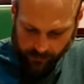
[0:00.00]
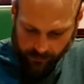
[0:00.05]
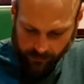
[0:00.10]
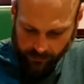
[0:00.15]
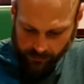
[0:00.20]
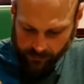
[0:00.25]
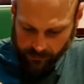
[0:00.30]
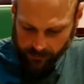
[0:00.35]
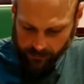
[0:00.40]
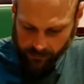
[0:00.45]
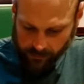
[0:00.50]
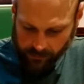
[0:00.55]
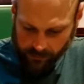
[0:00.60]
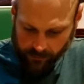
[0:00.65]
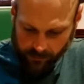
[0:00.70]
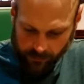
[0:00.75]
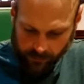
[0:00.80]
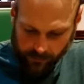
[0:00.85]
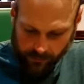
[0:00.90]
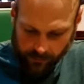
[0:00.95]

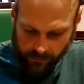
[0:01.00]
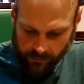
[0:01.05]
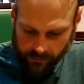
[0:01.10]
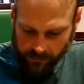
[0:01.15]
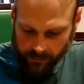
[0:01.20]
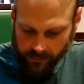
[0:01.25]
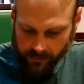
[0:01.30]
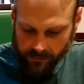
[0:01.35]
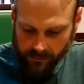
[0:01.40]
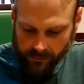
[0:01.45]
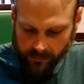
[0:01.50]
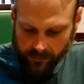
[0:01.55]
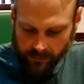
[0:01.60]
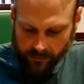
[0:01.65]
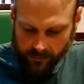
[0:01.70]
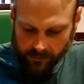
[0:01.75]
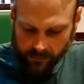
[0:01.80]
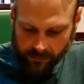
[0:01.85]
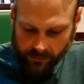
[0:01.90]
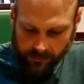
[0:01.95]

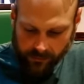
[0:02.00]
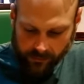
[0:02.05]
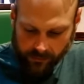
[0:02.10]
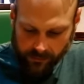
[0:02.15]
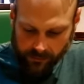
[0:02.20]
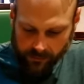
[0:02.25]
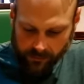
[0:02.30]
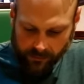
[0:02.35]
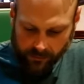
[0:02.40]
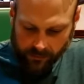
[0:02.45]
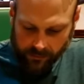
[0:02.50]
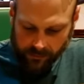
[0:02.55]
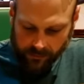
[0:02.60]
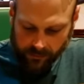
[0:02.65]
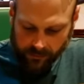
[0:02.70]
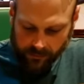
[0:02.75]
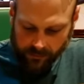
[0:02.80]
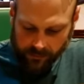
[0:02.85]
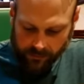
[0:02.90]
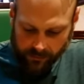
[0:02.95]

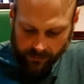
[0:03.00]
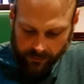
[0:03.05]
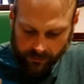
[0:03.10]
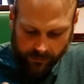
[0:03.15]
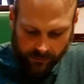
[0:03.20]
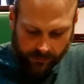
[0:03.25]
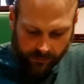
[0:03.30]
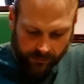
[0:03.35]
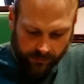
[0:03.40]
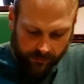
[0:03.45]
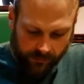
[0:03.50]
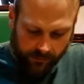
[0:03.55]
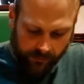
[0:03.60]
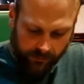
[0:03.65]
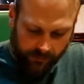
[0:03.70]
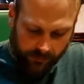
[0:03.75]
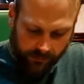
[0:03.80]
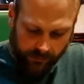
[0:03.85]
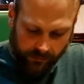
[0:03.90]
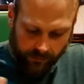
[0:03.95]

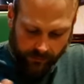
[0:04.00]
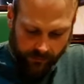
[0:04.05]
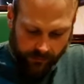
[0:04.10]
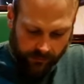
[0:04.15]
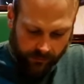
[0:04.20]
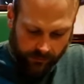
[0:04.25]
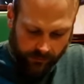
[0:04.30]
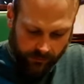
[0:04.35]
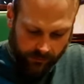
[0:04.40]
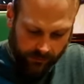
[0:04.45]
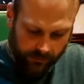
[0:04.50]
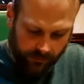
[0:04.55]
(not speaking)